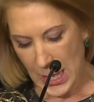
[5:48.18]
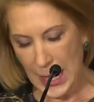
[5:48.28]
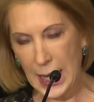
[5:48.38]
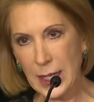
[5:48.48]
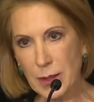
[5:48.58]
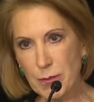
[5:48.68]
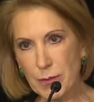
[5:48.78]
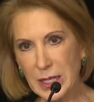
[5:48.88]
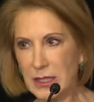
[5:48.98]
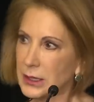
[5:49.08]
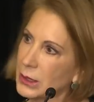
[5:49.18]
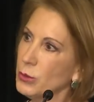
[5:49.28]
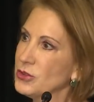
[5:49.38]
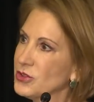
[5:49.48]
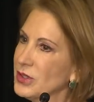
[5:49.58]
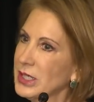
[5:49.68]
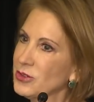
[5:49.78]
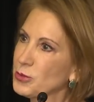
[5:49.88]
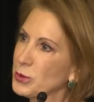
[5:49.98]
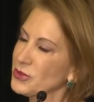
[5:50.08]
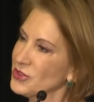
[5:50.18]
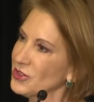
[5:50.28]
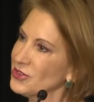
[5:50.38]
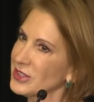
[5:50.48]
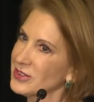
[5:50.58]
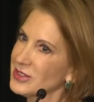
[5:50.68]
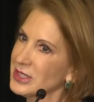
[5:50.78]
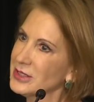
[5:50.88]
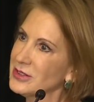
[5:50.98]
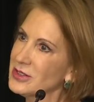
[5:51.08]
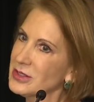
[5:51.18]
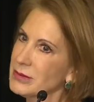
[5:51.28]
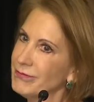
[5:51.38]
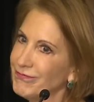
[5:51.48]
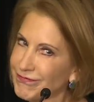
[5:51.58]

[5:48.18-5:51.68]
and it was his persistence, his